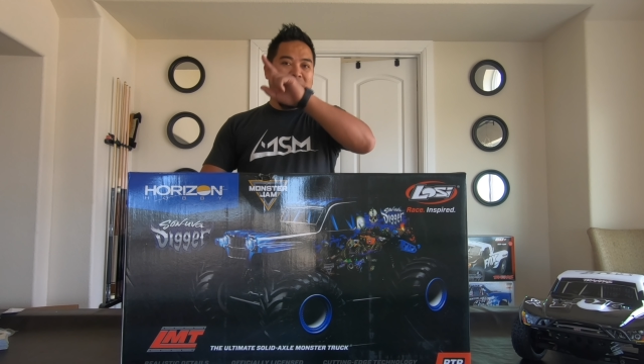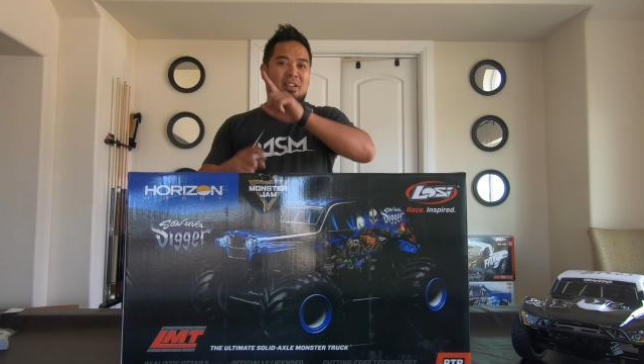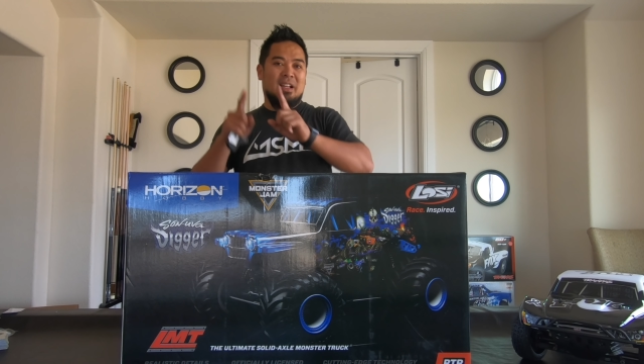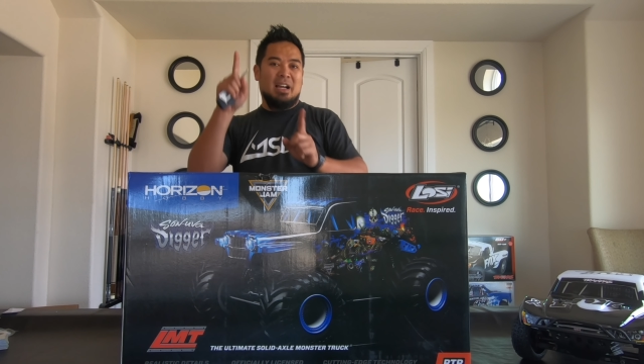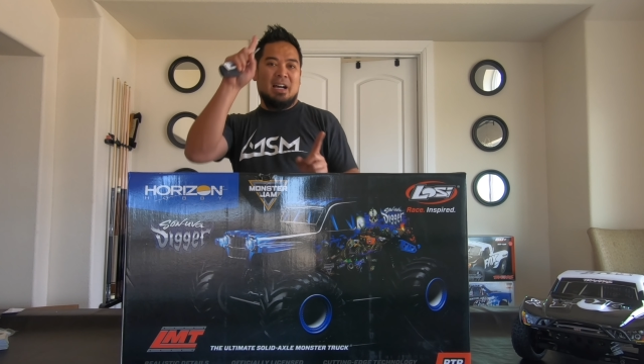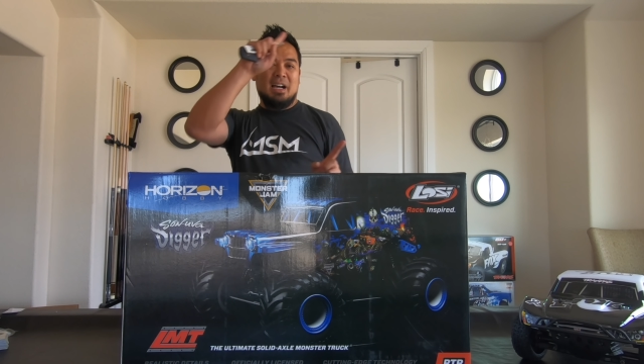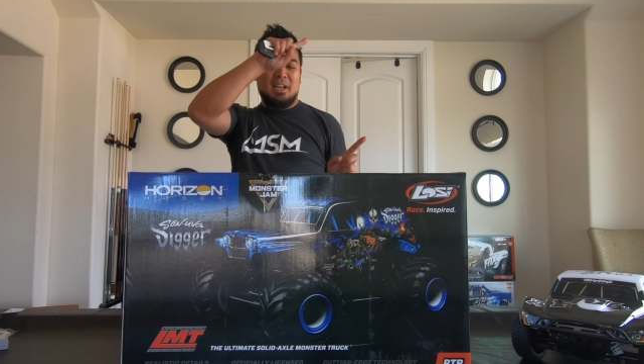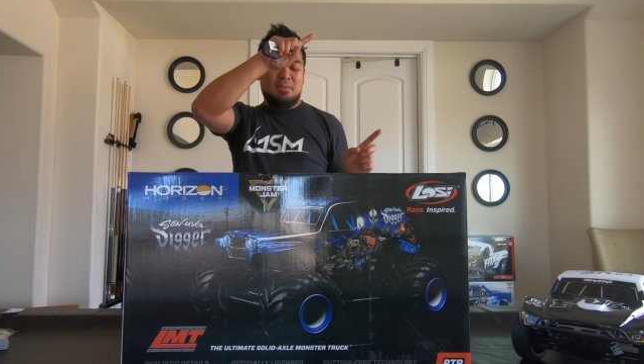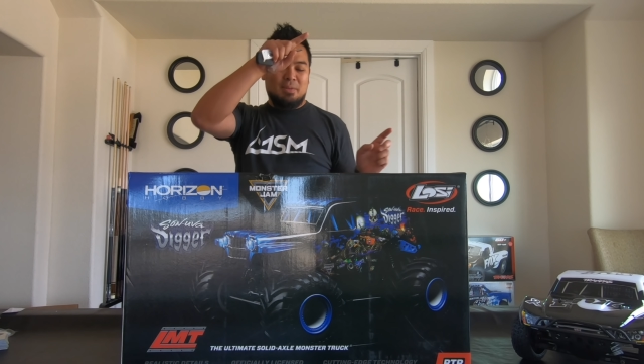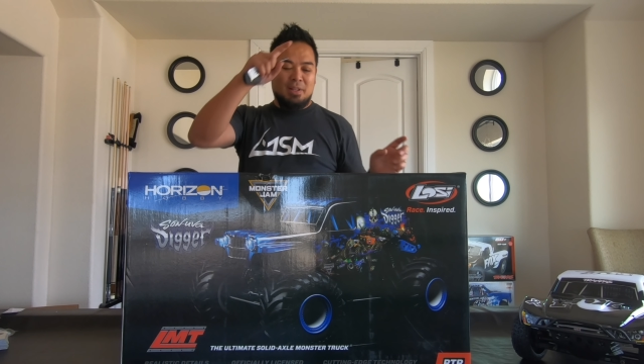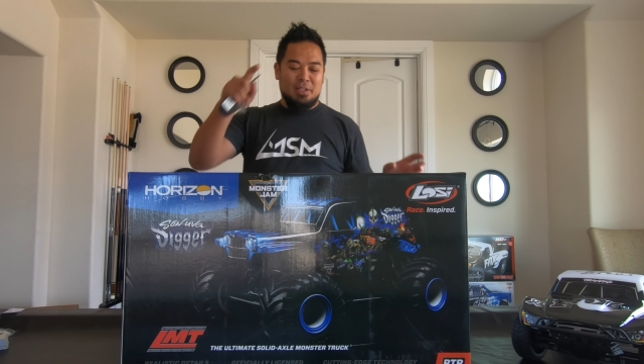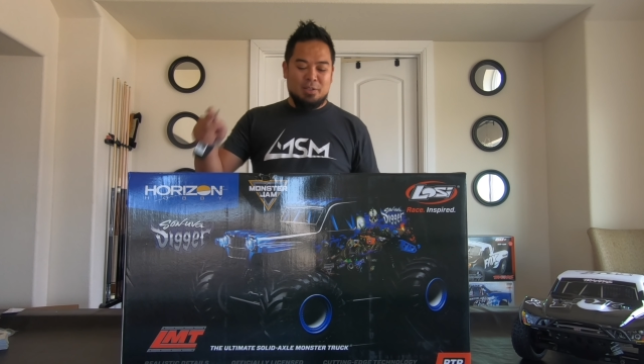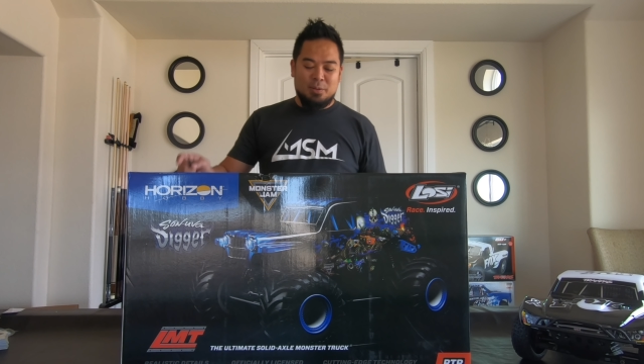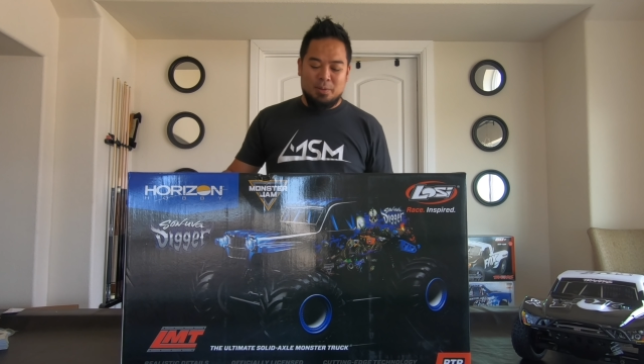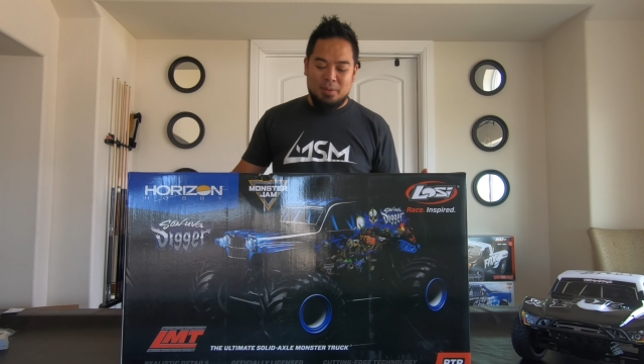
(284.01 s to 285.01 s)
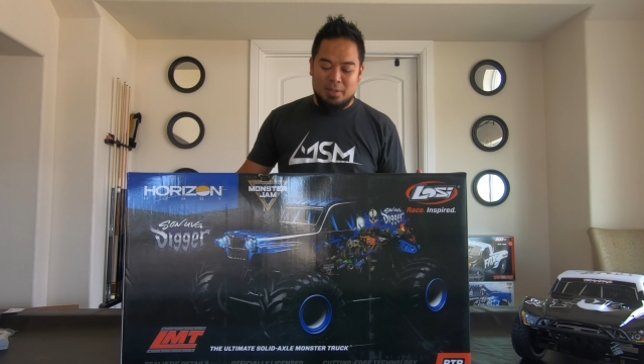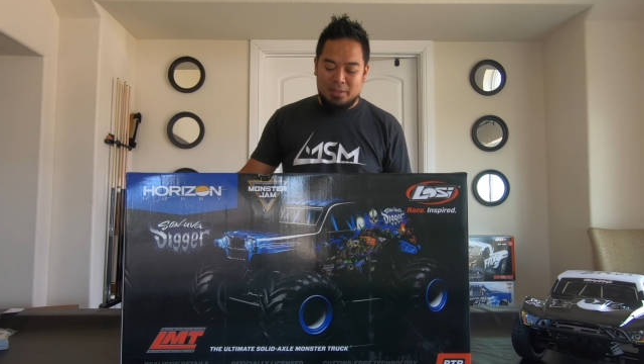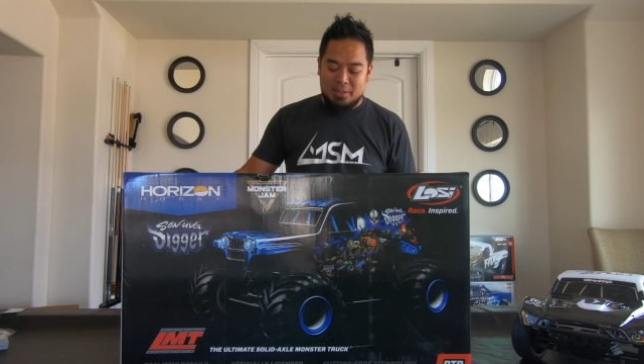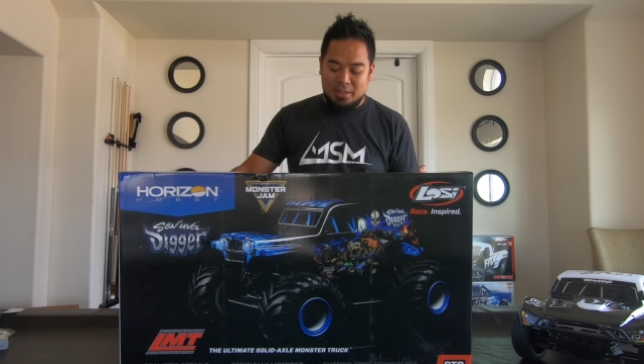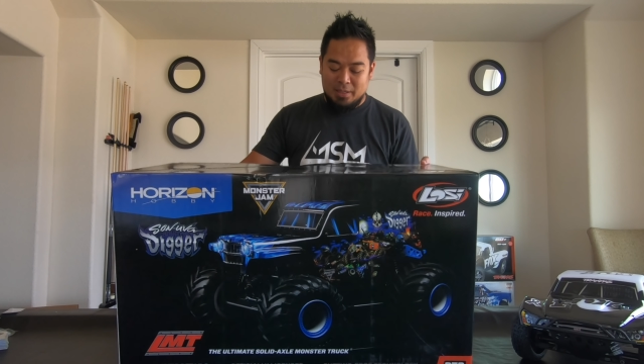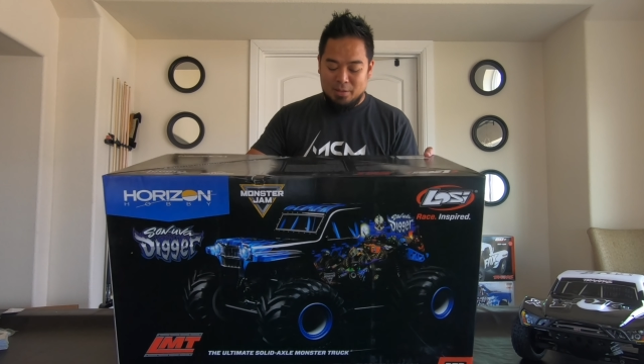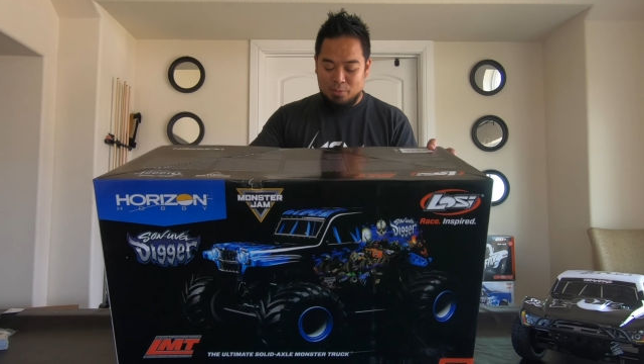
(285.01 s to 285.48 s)
little eye in one of these
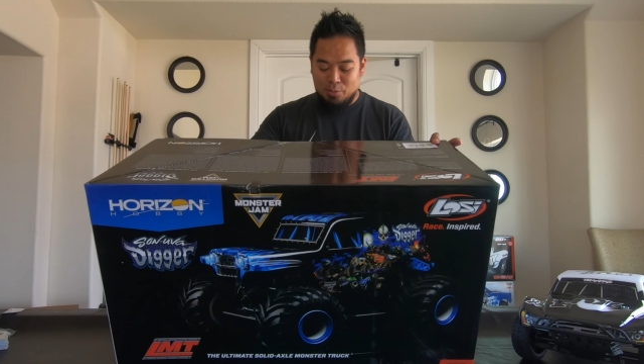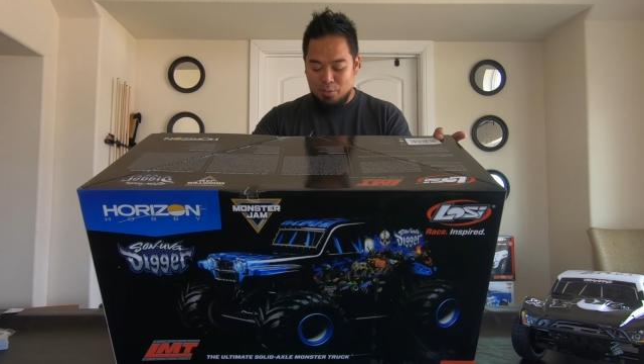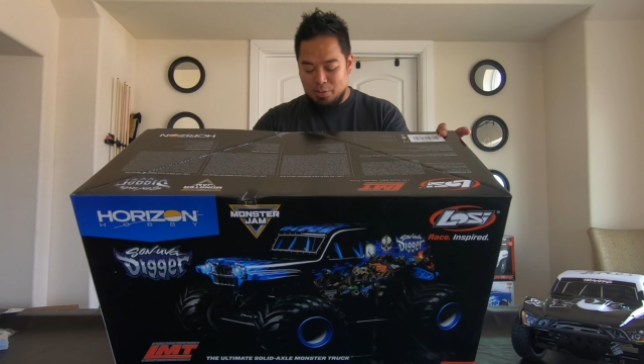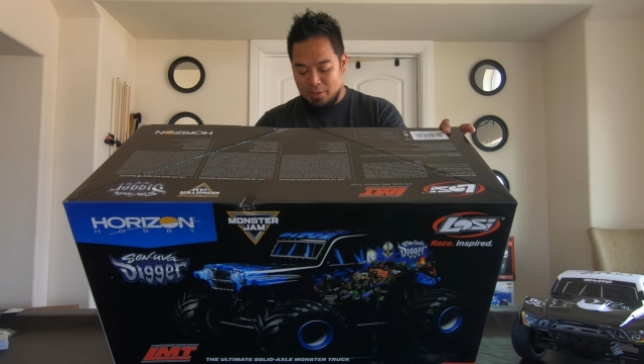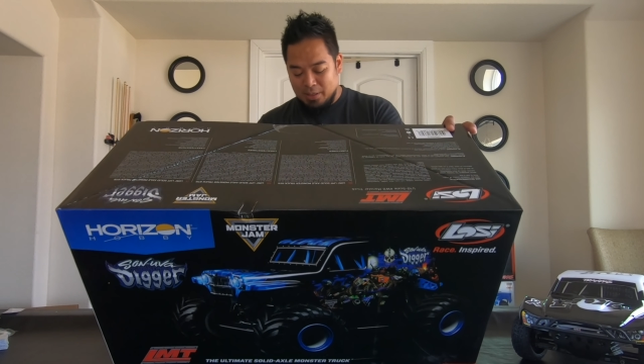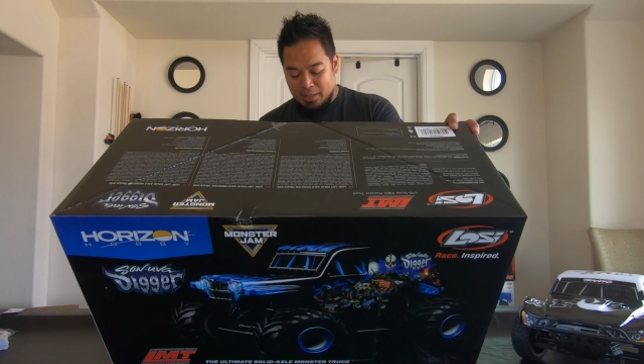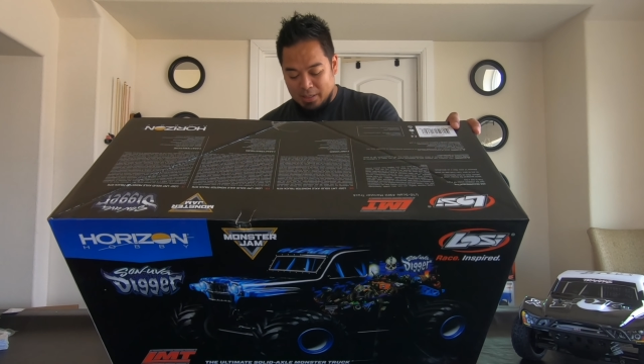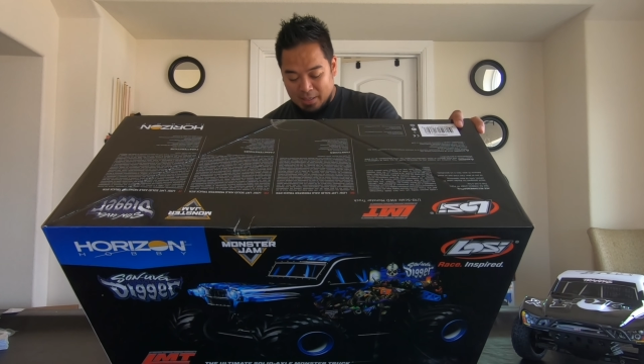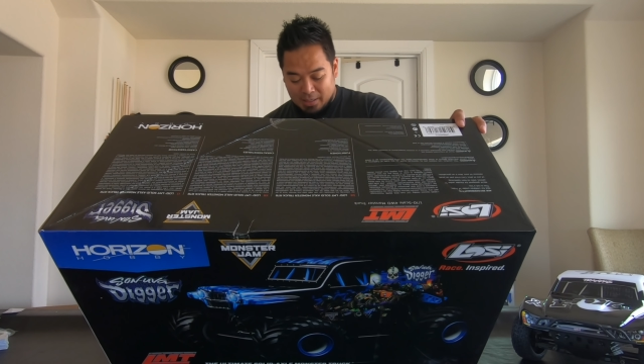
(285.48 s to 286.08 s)
corners. Whew.